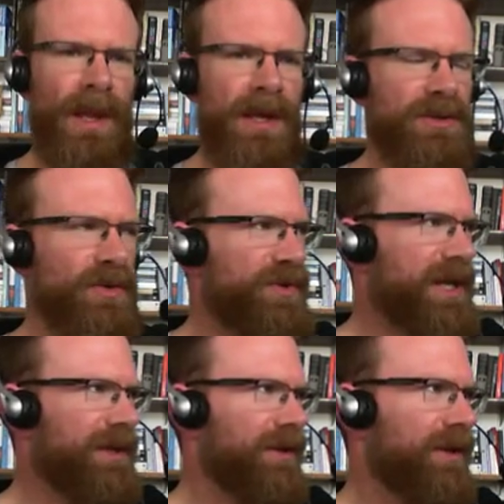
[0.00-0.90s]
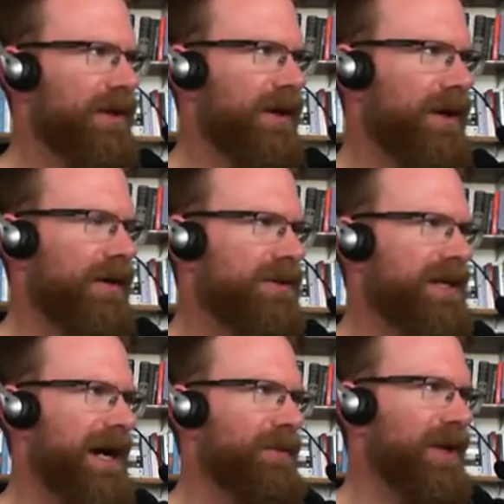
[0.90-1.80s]
So if we take a look at our
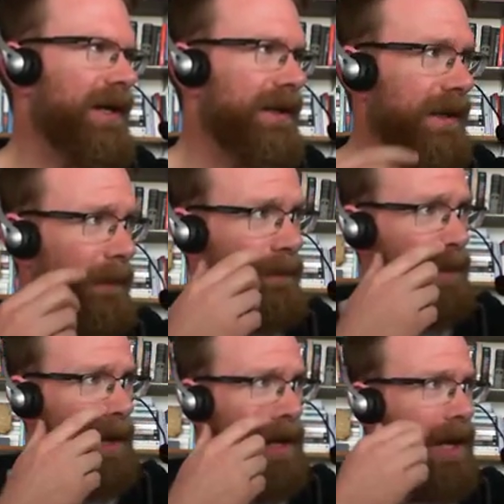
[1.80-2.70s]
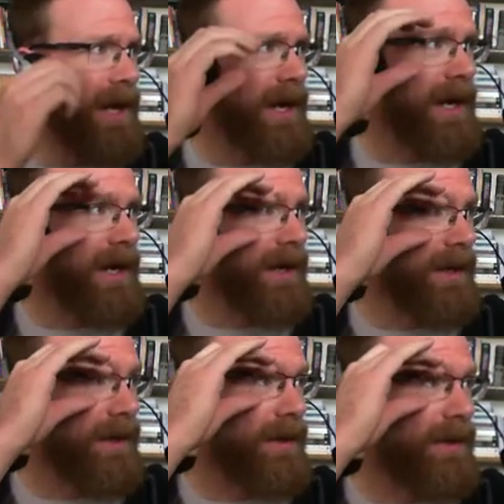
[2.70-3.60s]
timeline here, uh,